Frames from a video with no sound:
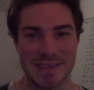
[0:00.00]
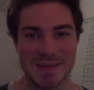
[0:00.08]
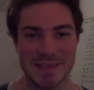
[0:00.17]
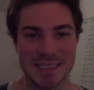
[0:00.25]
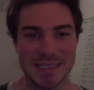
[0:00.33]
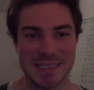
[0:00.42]

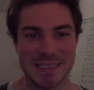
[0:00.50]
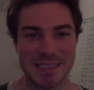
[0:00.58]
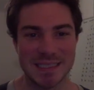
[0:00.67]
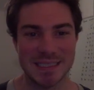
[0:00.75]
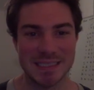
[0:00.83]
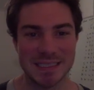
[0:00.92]
right there.
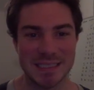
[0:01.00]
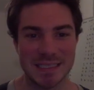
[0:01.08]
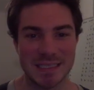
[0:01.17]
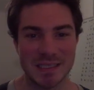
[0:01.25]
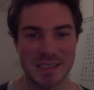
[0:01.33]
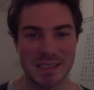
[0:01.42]

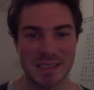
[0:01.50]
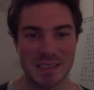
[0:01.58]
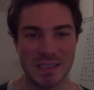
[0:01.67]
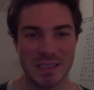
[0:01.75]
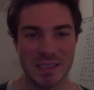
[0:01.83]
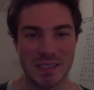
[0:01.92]

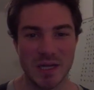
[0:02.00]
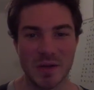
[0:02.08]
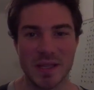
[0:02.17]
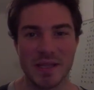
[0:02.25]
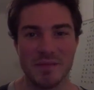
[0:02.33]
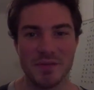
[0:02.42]

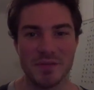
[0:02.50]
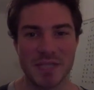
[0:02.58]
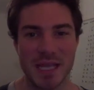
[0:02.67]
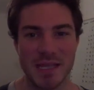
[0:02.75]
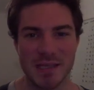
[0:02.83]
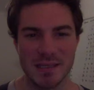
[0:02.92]
Okay, if you
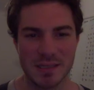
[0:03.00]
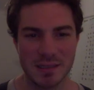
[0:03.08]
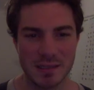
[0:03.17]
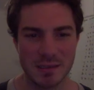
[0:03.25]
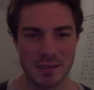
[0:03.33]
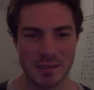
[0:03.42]
take
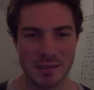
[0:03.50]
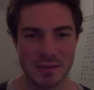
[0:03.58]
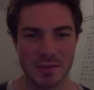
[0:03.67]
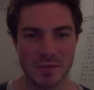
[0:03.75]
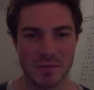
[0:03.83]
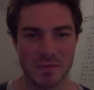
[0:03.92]

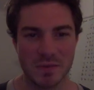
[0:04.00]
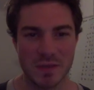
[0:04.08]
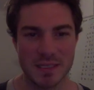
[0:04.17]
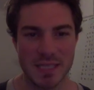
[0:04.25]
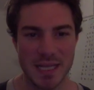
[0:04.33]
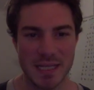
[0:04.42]
rook
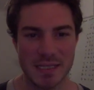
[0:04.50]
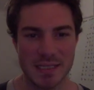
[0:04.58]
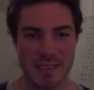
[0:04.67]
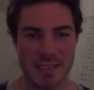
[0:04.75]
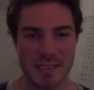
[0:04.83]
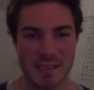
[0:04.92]

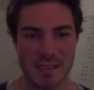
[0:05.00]
takes,